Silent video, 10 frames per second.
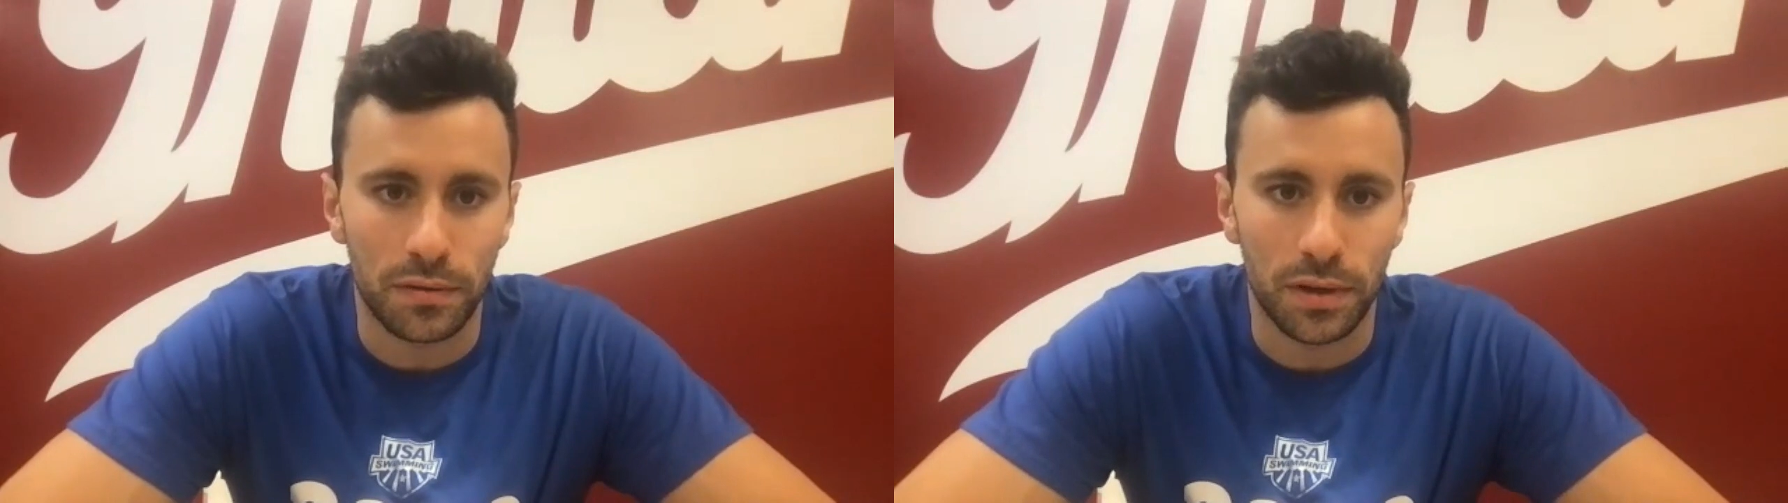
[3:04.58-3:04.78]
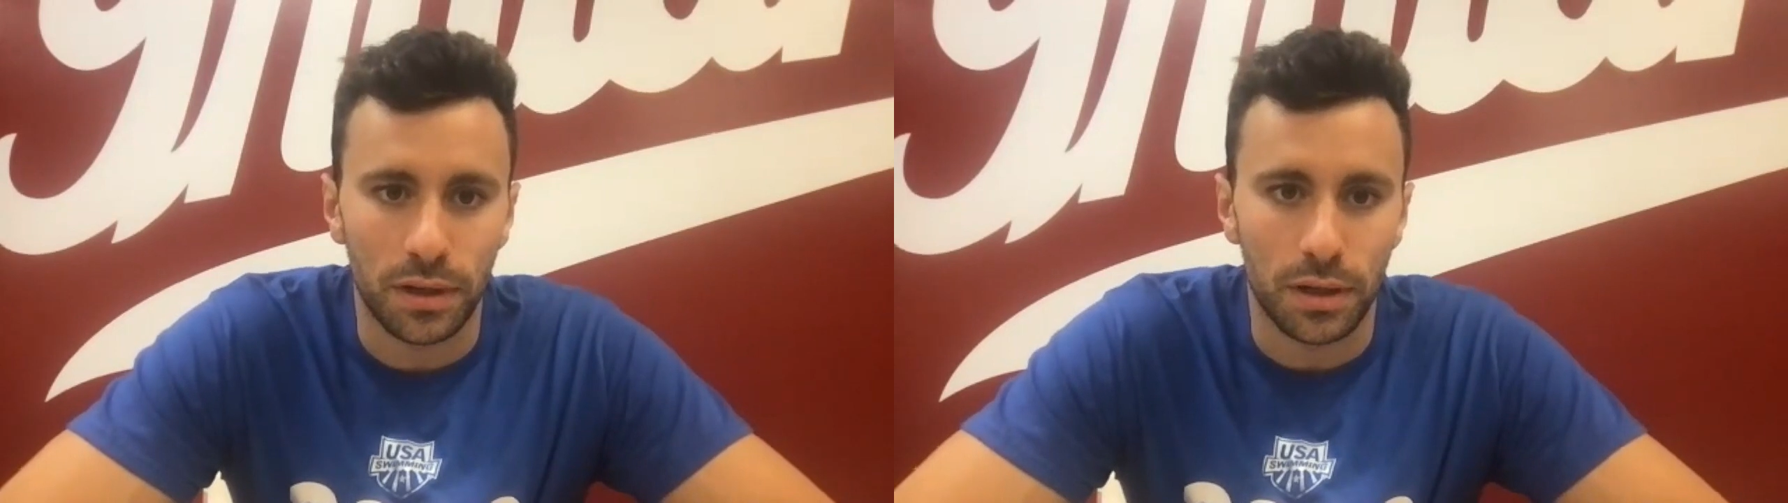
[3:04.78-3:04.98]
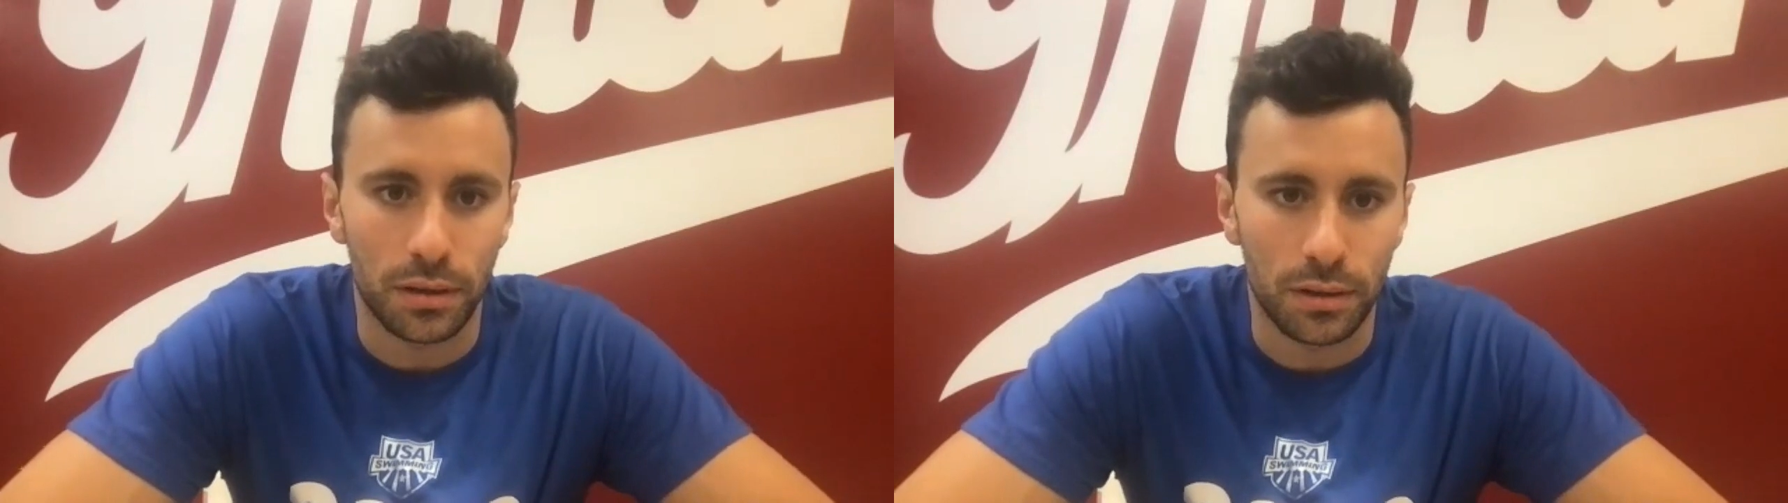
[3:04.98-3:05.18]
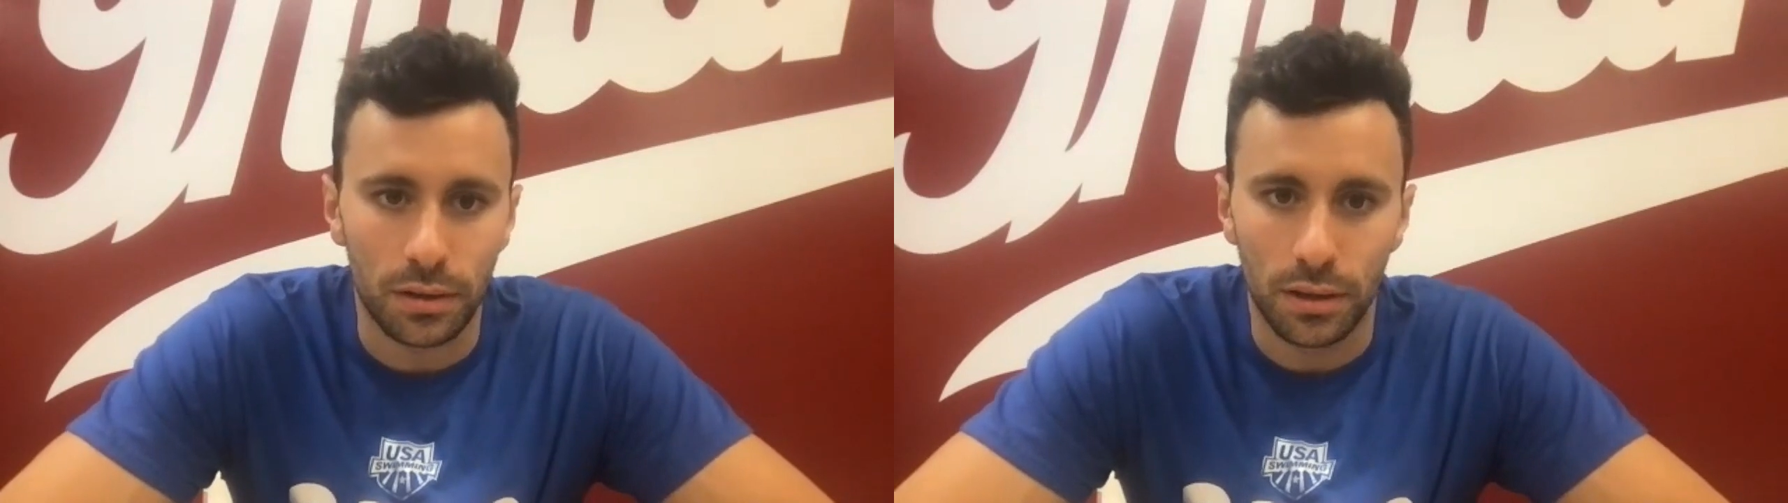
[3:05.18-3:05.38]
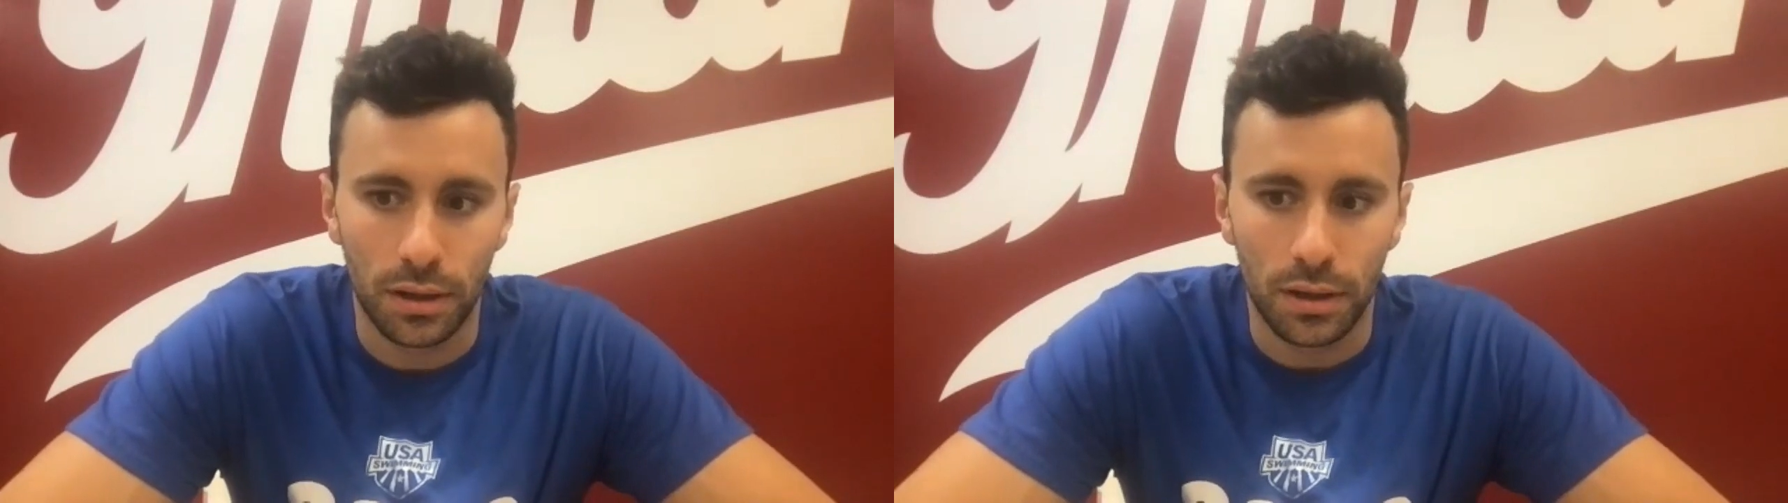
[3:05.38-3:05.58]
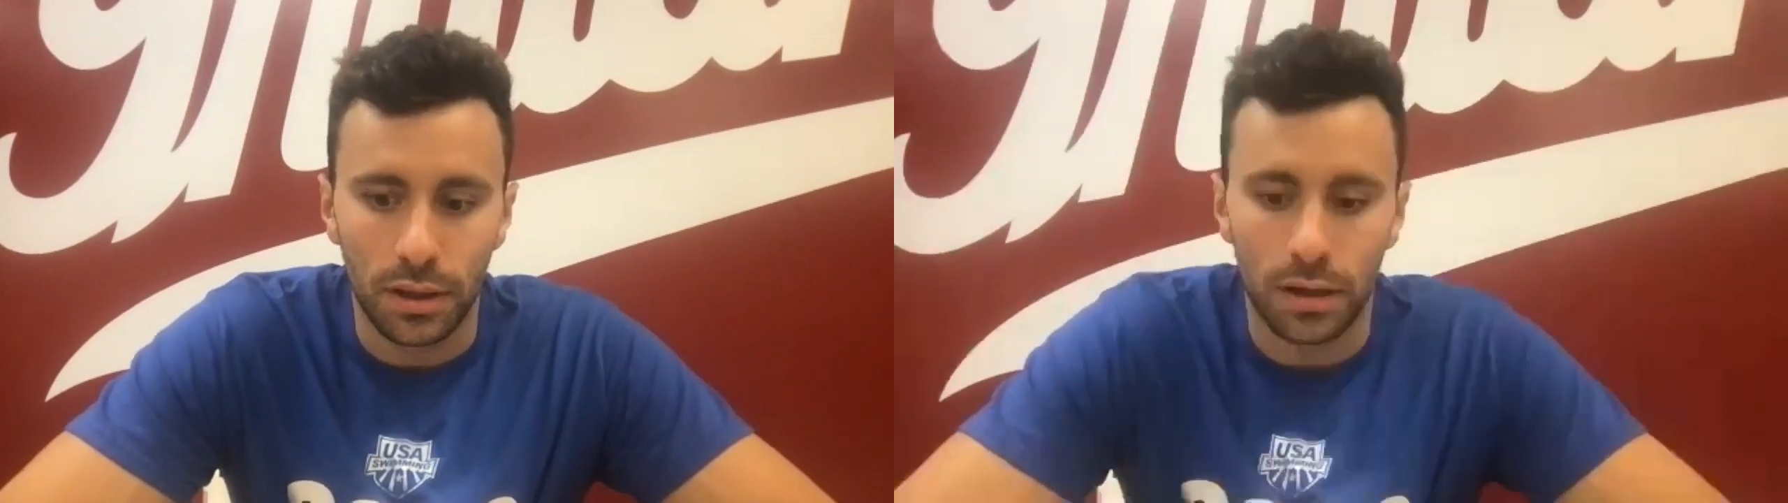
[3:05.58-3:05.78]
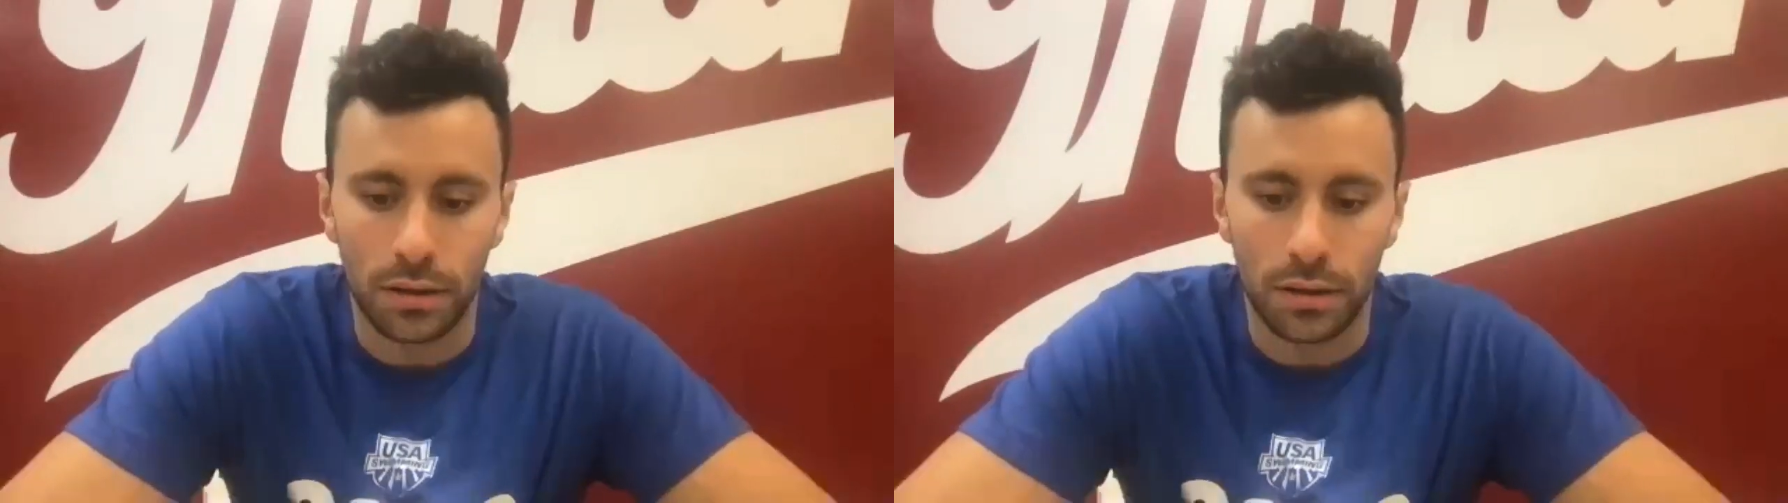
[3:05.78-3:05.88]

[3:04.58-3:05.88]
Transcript: feel at other in